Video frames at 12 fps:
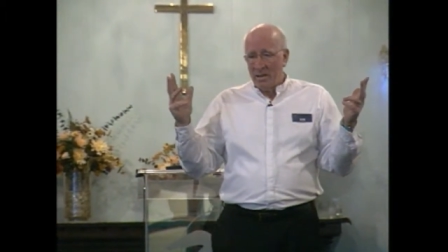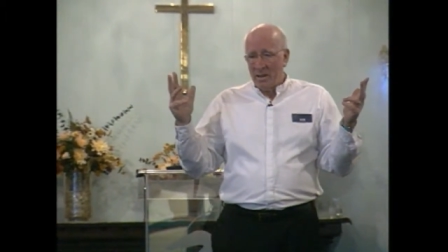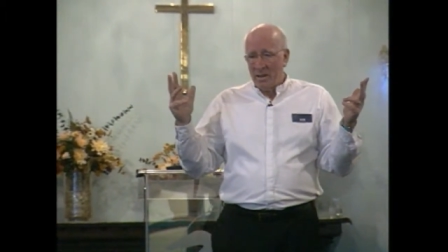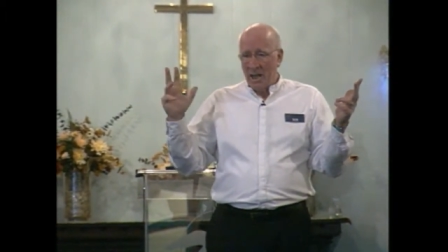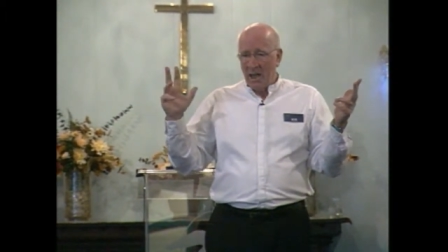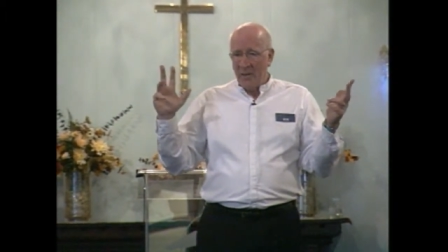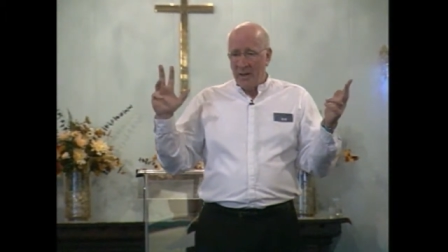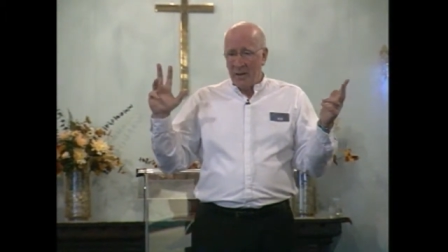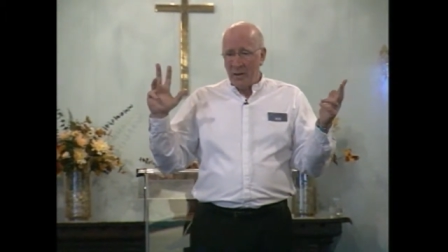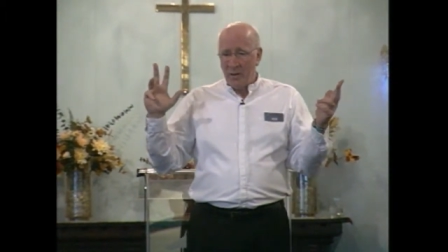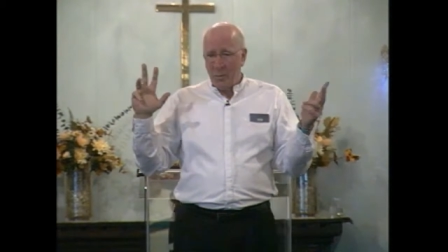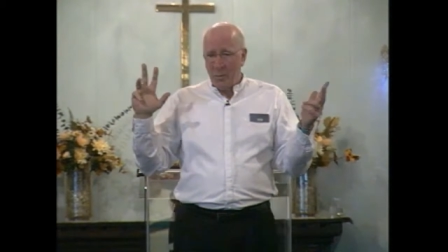And
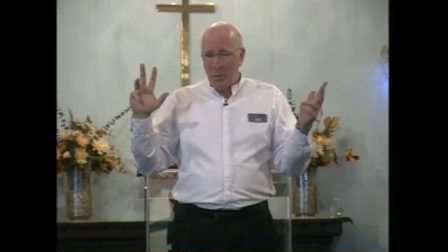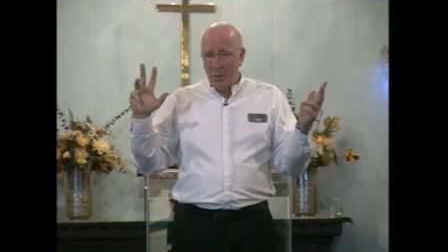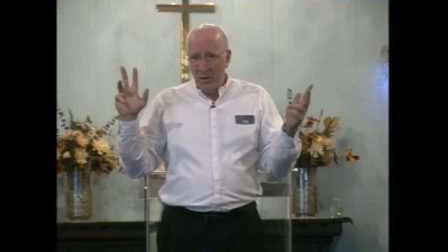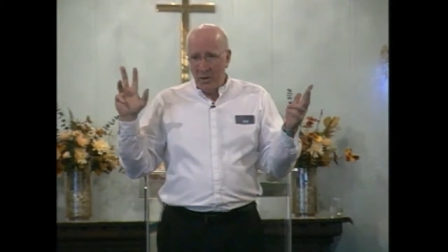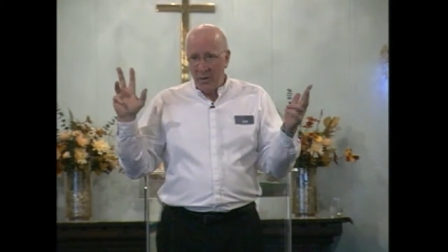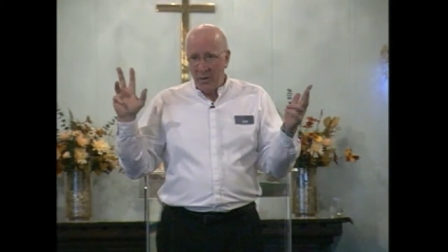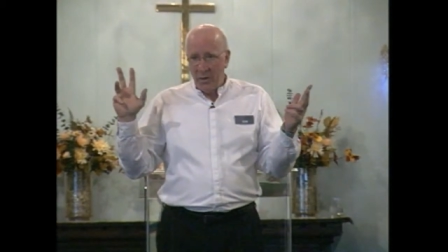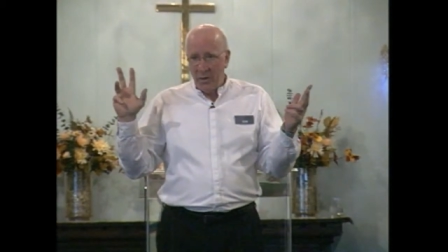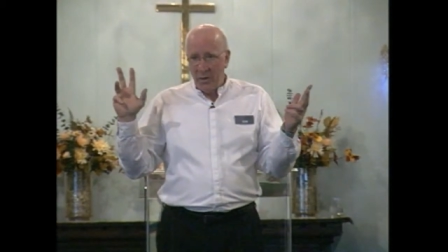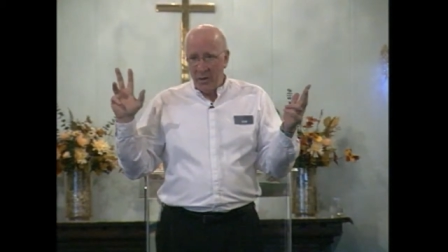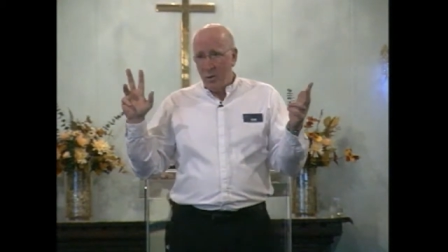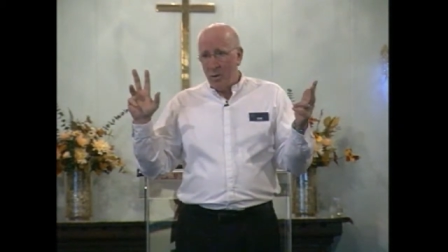having spoken
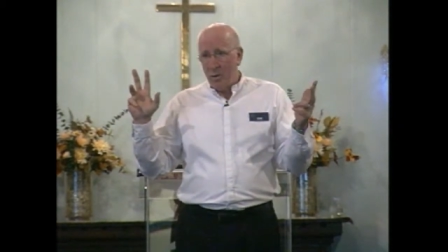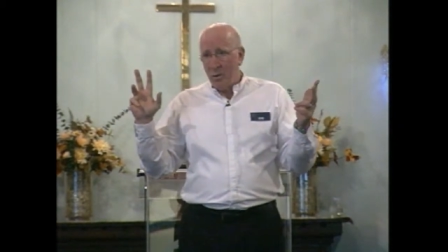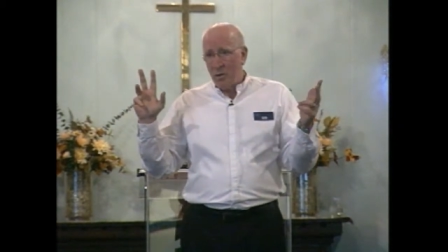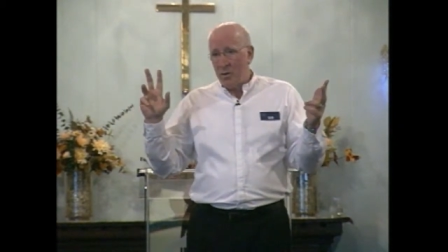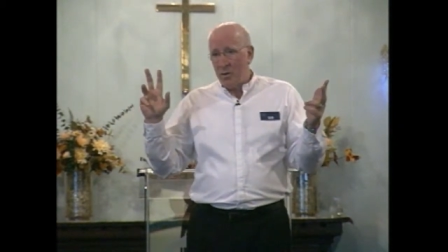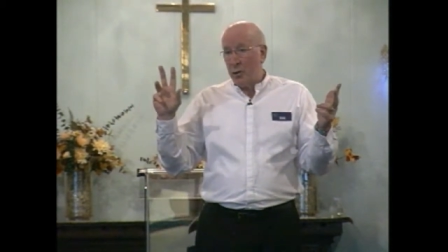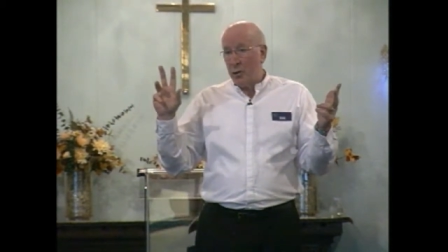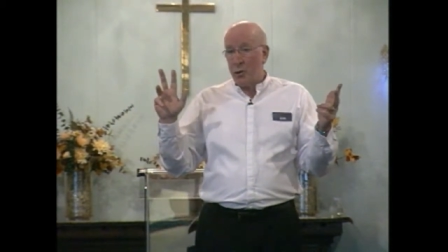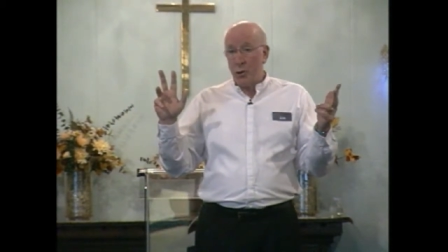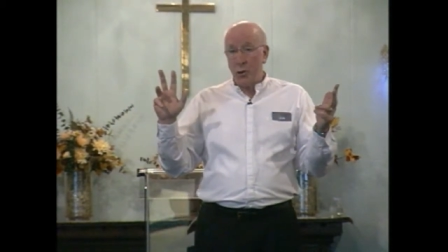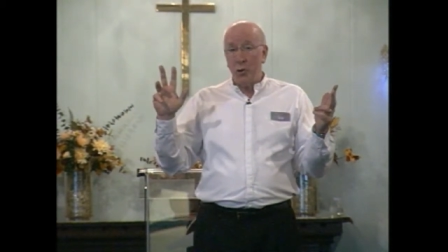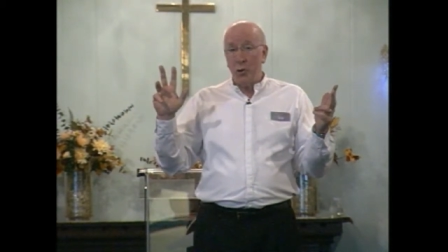these words of the
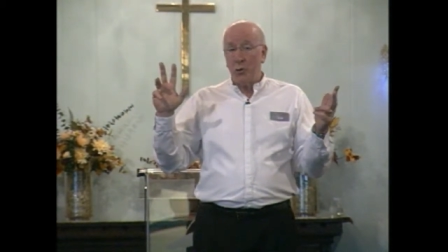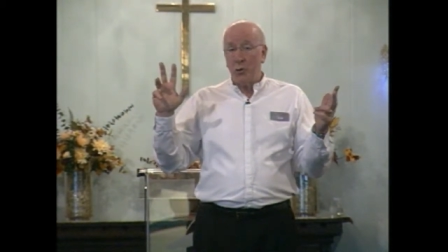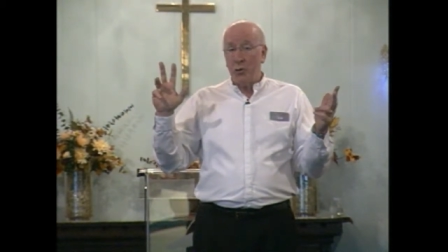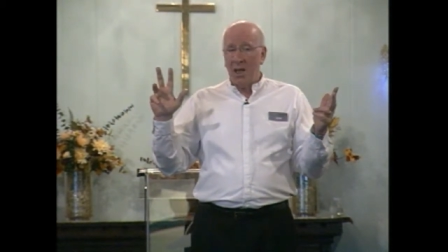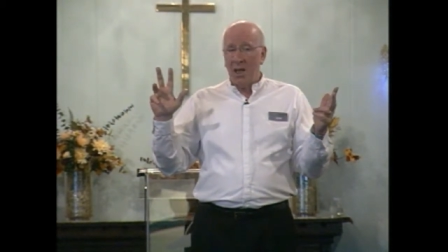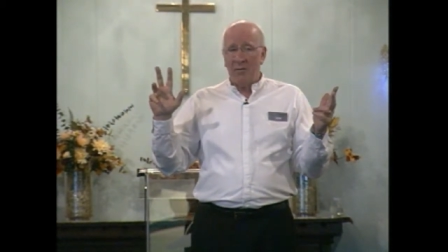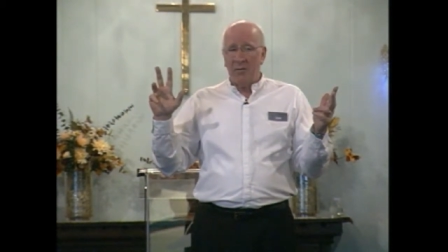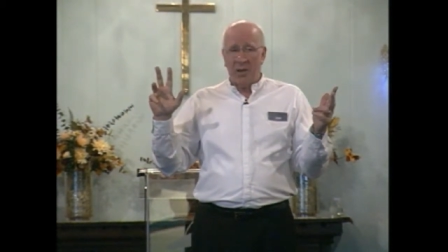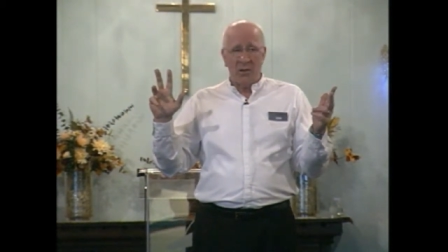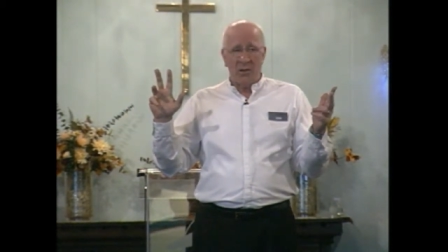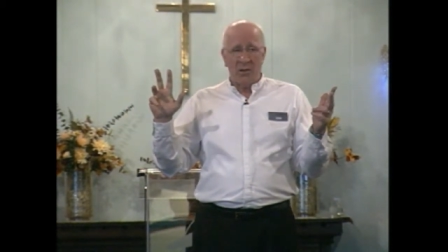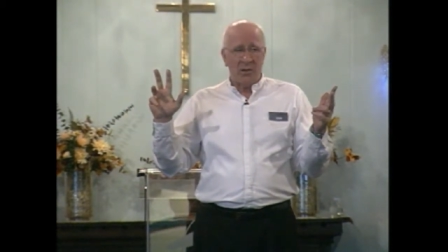truth of
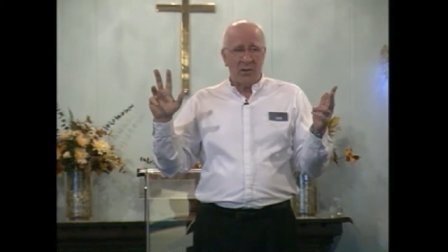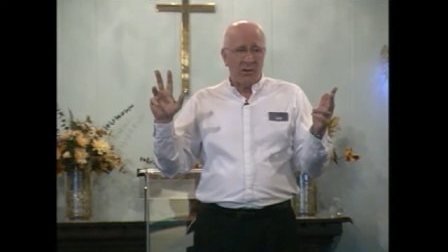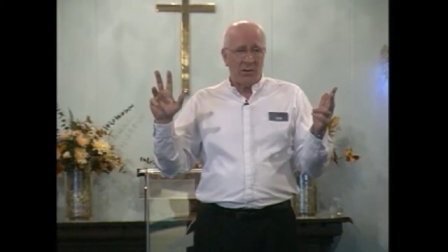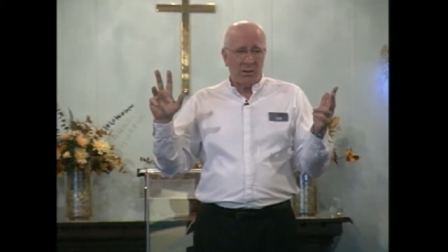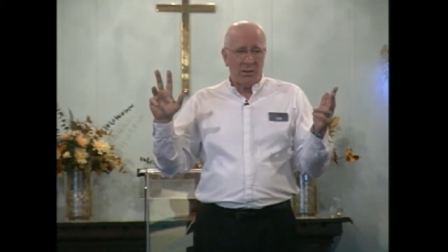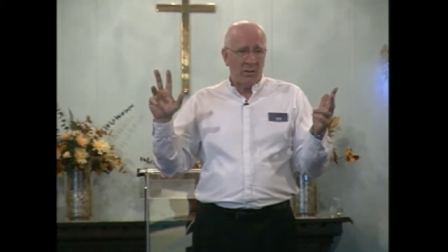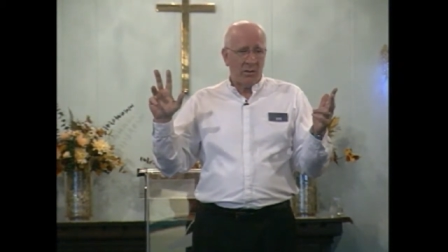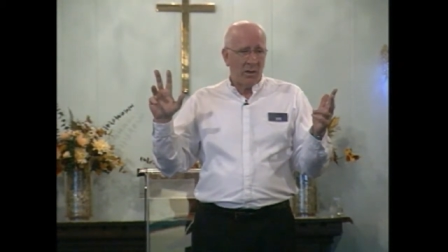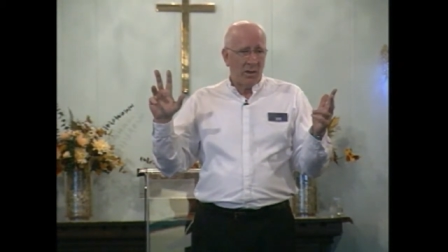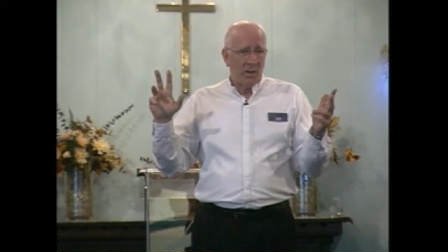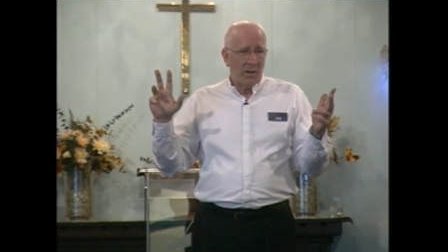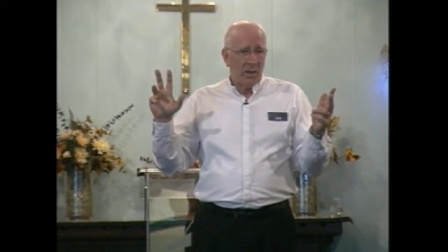us,
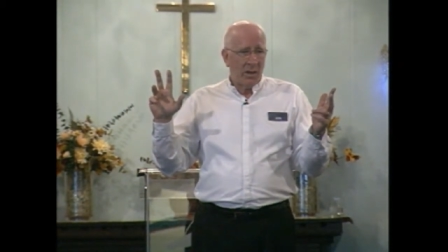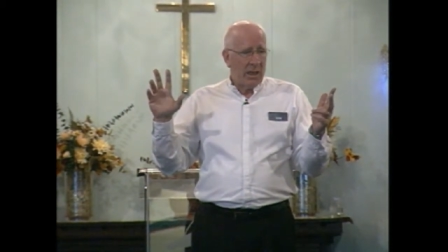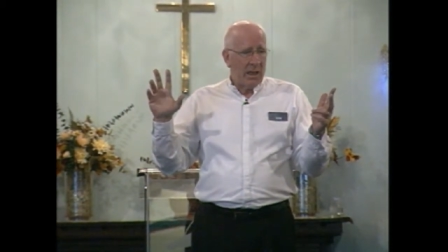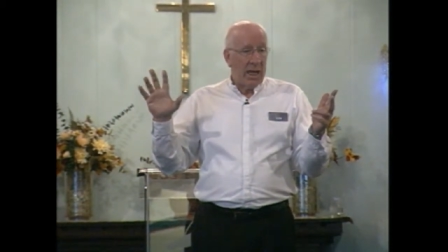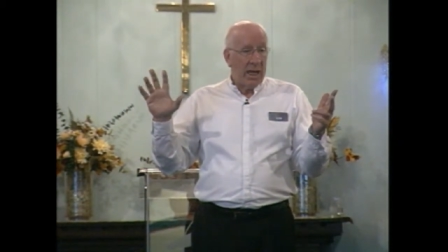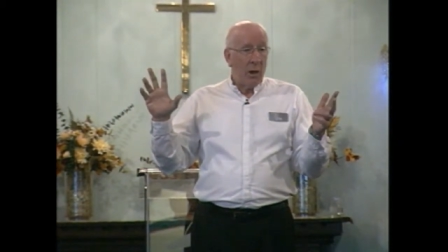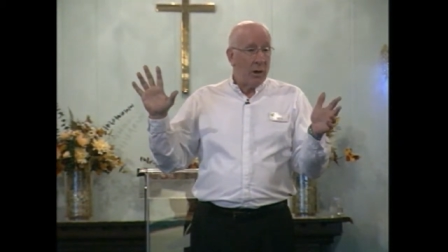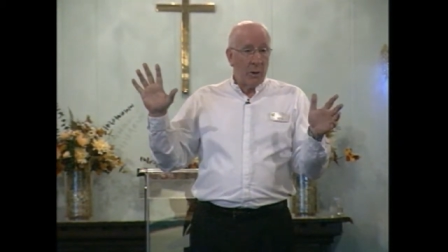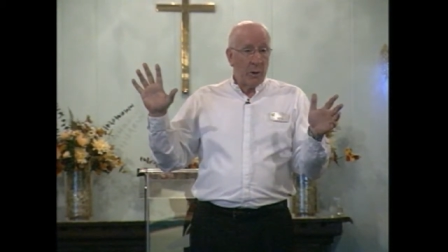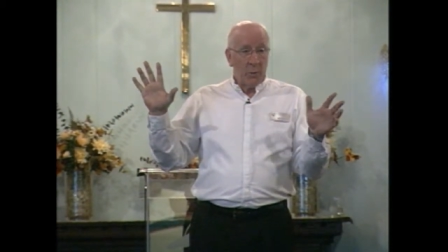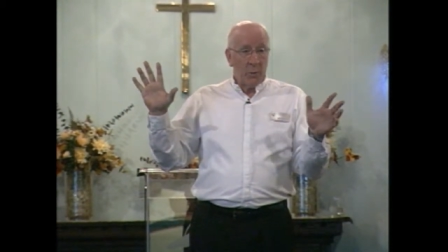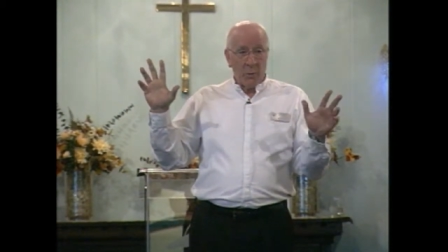now
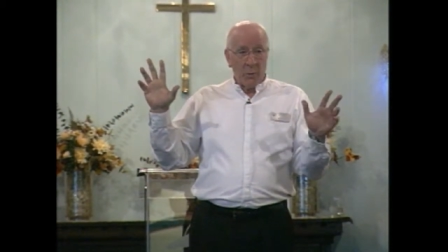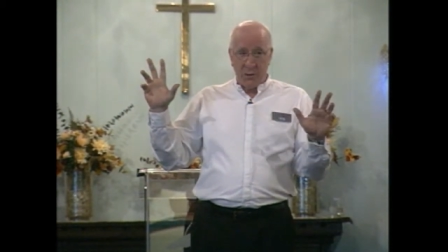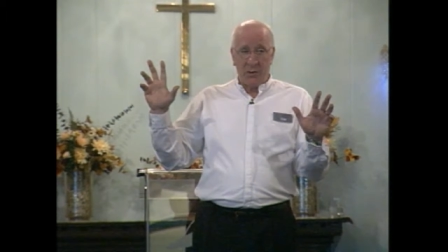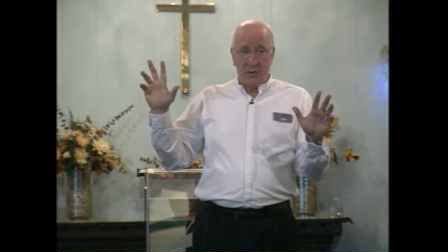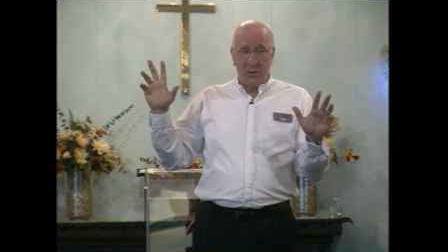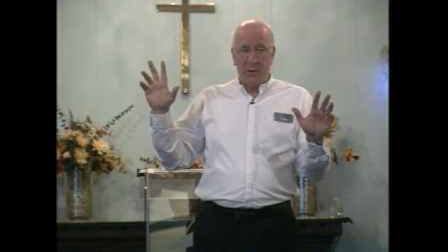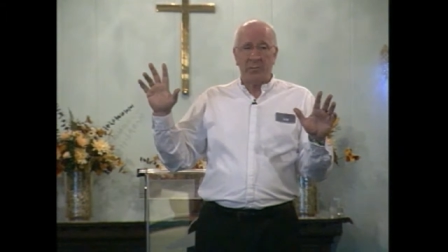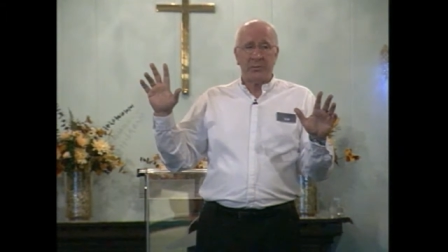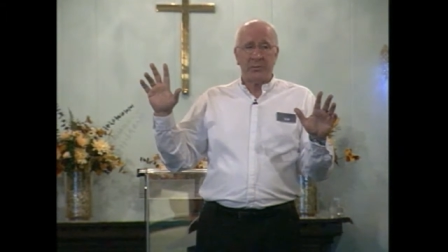we rest.